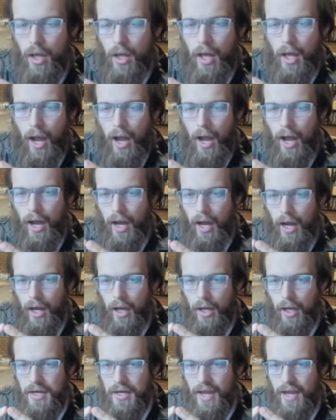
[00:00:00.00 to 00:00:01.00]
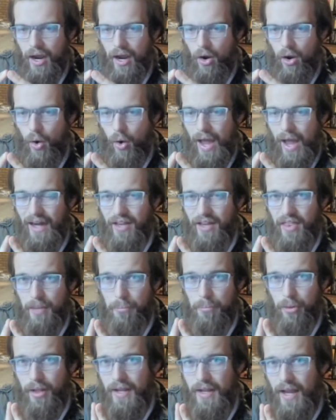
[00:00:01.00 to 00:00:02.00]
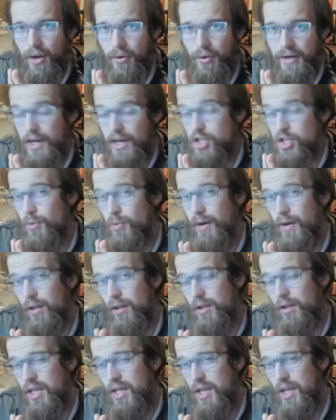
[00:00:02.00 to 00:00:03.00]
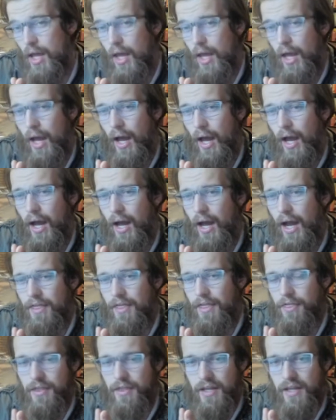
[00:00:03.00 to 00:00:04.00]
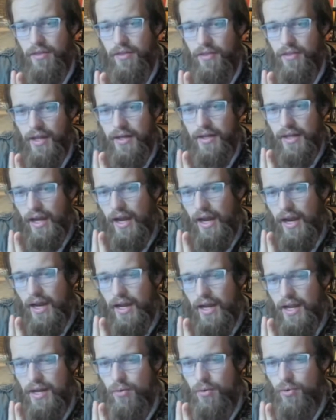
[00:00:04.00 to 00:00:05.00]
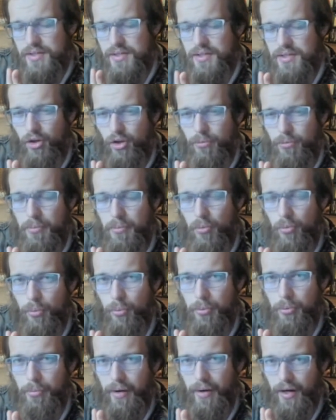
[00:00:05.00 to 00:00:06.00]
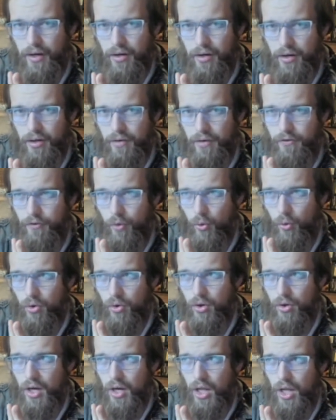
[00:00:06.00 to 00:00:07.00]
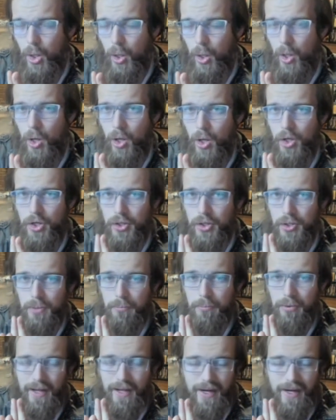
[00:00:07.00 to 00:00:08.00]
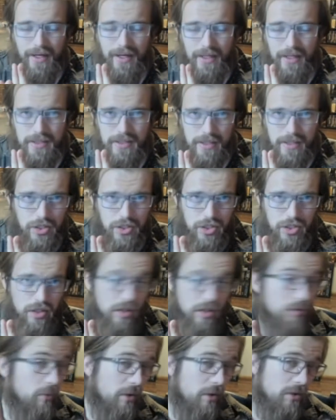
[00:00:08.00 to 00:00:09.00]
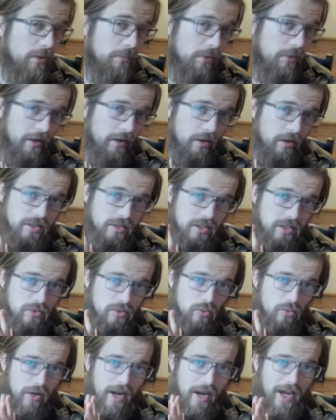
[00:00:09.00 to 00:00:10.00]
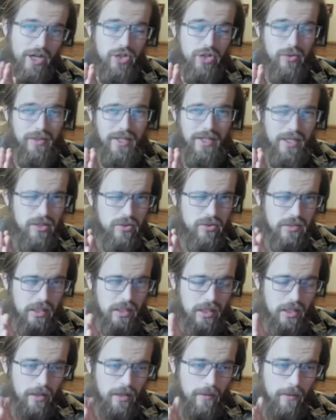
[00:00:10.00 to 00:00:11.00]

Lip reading: Now, how did that play out in actuality? I think that I was a little bit more prepared for a longer planning session than what the players were actually interested in.